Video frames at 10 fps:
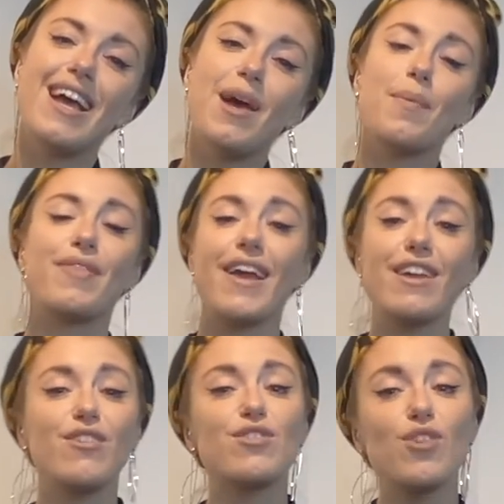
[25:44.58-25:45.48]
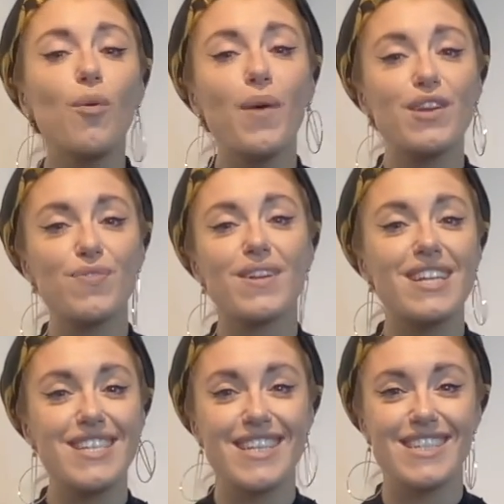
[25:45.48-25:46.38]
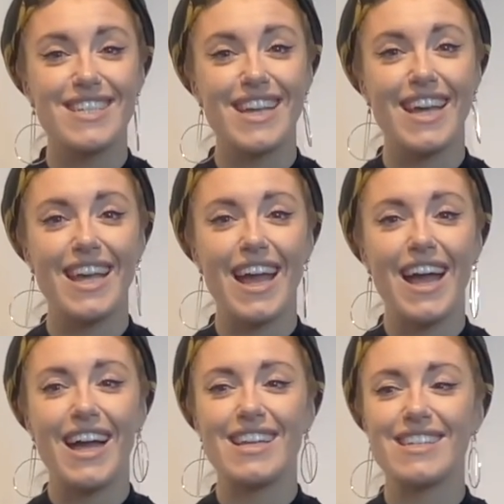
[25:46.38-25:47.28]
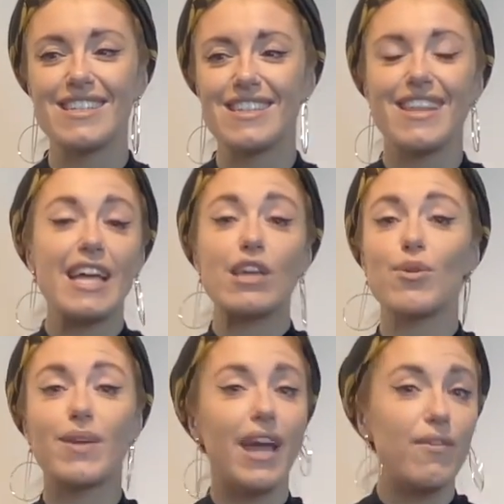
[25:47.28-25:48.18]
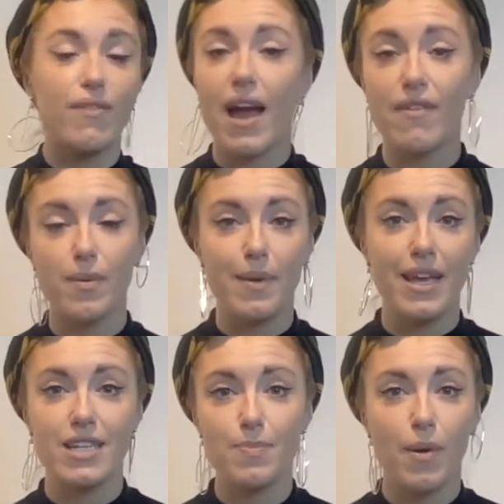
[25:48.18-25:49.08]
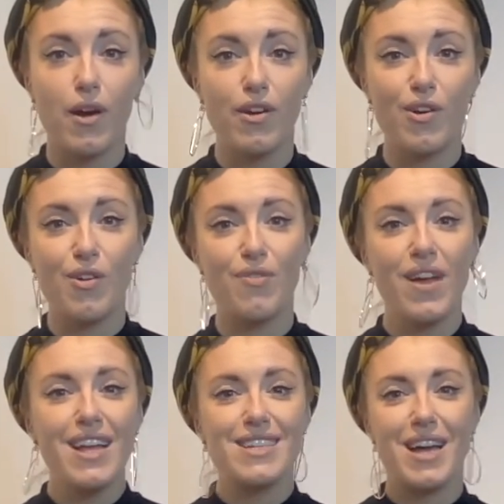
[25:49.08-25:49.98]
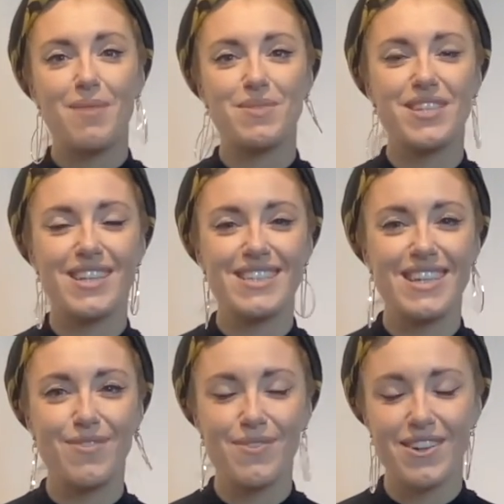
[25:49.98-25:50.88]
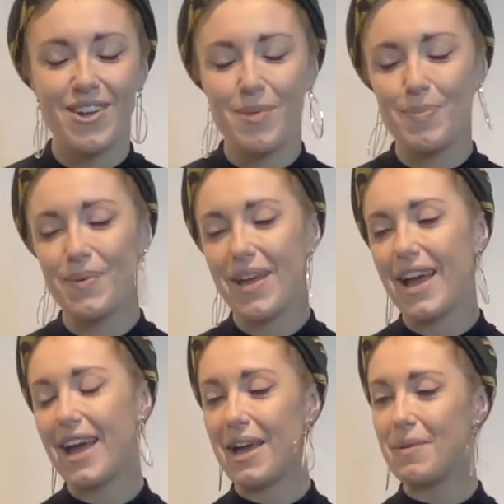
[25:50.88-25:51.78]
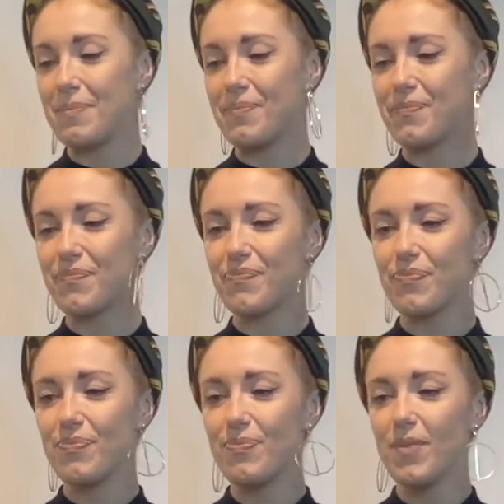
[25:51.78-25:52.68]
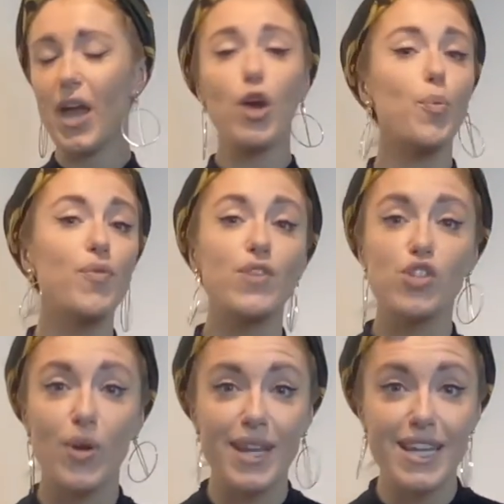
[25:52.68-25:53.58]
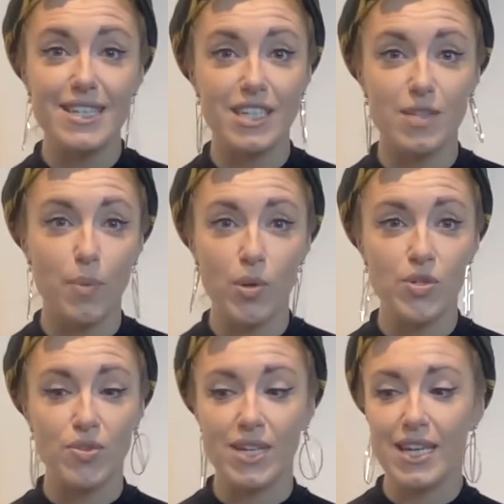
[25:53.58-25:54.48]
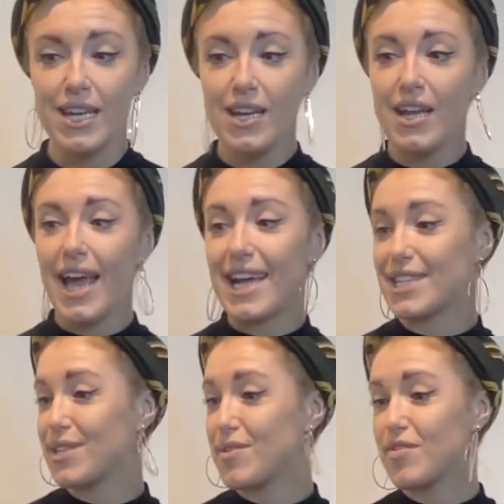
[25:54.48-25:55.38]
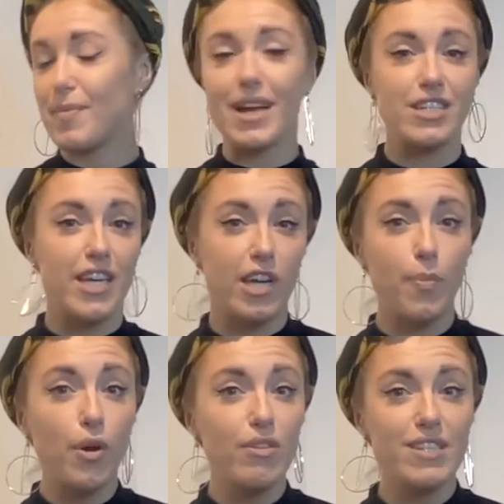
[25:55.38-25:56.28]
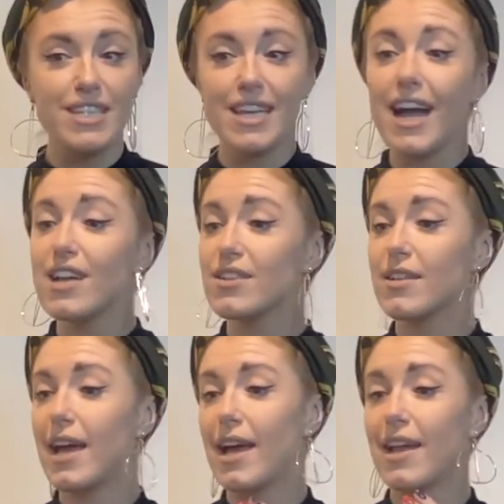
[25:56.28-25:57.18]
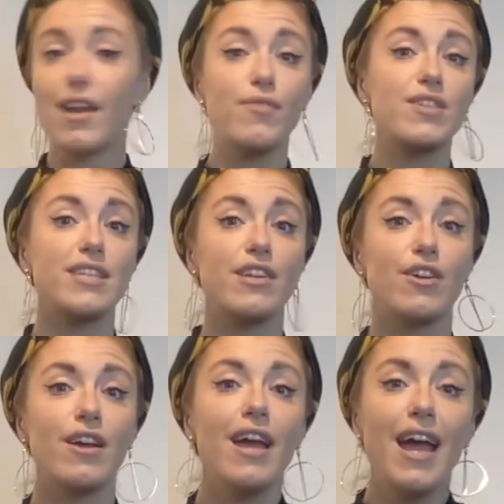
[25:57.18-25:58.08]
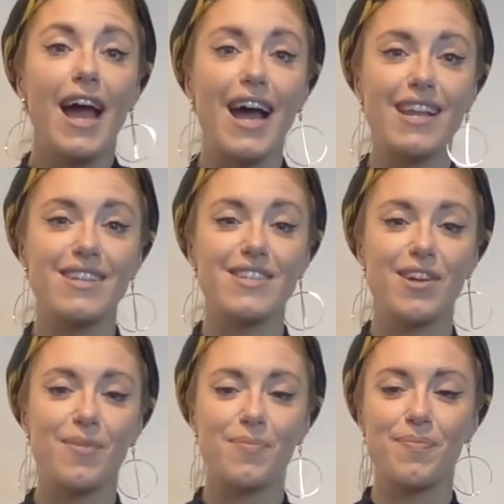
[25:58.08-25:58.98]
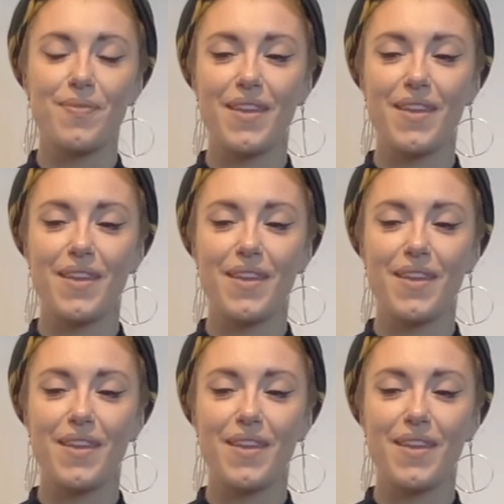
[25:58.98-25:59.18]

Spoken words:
But thank you so much for listening today, and thank you again for having me as part of Tam'S Sunday Club. I hope you've enjoyed listening to poetry, excerpts from #Hypocrisy, Love the Sinner, and some